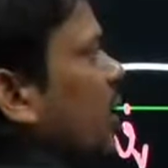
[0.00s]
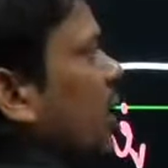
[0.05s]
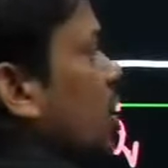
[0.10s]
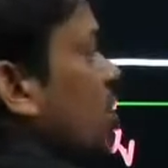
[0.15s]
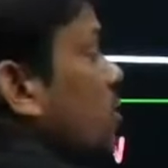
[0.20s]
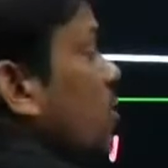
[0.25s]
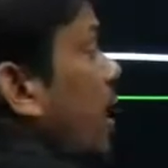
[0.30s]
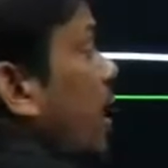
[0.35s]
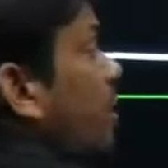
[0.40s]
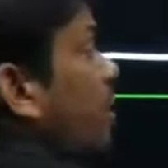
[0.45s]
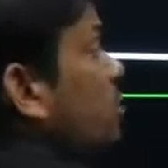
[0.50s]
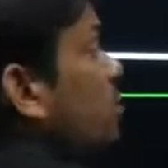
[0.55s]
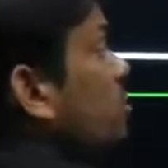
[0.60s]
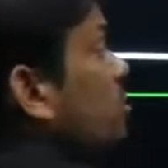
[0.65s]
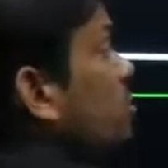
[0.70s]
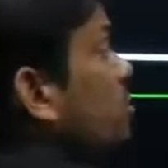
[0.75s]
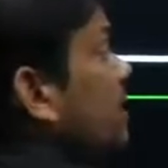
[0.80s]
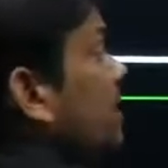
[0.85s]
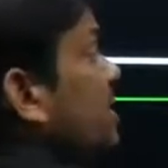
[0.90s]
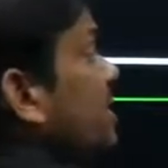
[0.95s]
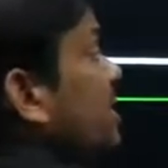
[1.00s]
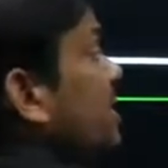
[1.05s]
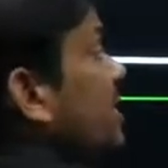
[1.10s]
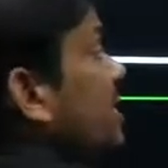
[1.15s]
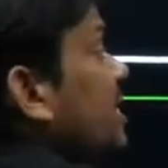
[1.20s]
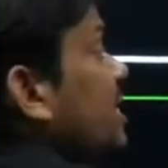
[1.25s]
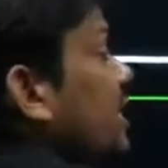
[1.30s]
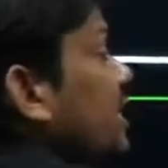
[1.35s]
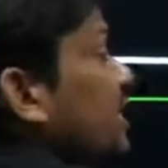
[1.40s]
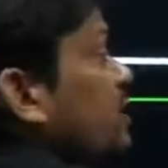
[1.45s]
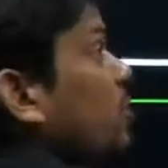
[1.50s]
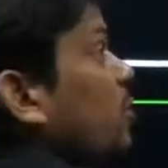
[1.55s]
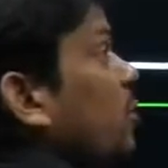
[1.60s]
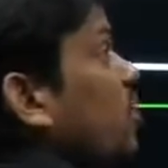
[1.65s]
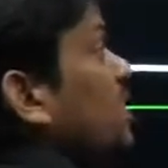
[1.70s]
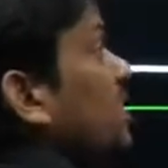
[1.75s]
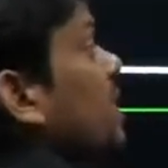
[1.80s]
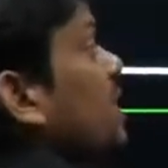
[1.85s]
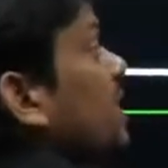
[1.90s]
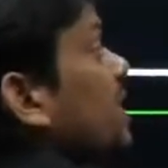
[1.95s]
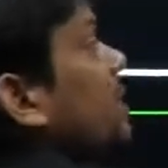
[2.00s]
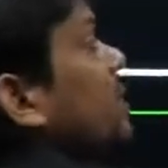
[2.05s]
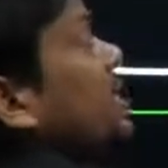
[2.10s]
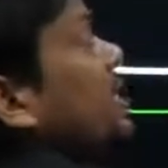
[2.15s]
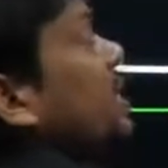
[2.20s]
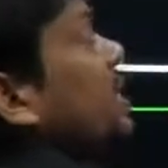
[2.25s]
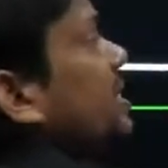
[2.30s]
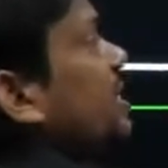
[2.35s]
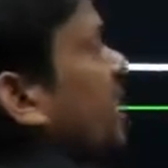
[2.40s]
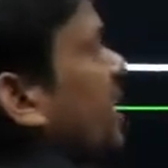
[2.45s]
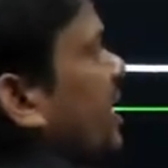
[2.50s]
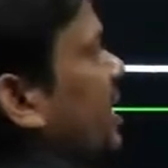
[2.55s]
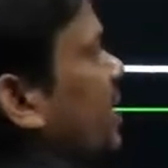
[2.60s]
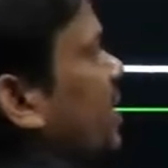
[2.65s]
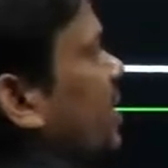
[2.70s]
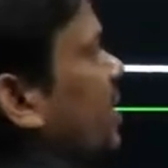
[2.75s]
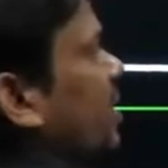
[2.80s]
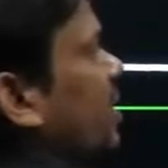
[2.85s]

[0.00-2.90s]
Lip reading: So I want to say decrease voltage, increase current.